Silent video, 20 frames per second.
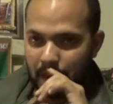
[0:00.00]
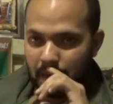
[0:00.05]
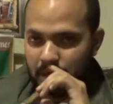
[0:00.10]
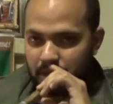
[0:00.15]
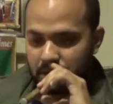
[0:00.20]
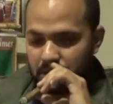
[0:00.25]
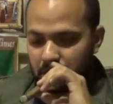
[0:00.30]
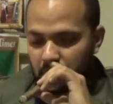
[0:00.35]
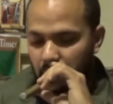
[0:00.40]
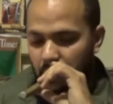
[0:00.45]

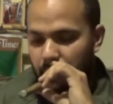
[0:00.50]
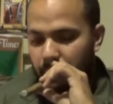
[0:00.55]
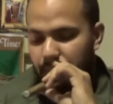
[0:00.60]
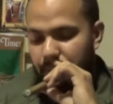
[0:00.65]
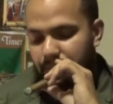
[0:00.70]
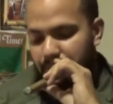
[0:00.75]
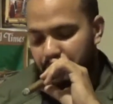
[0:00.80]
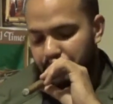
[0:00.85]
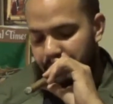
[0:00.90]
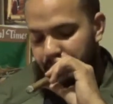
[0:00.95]
So,
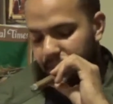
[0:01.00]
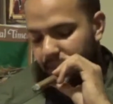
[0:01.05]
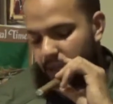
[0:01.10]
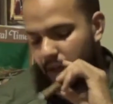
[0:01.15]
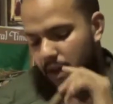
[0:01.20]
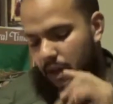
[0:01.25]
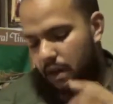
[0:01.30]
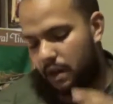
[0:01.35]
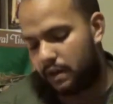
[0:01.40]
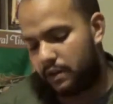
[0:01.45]

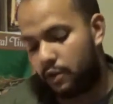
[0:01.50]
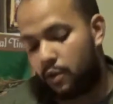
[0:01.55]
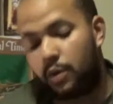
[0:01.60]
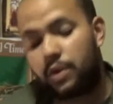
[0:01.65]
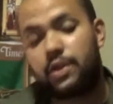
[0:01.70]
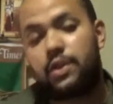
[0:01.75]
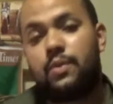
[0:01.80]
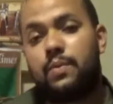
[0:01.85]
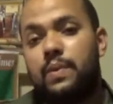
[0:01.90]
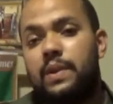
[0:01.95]

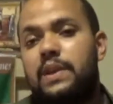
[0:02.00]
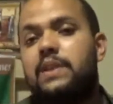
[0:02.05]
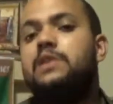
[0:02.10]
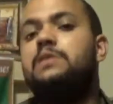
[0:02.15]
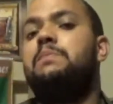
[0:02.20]
North Korea's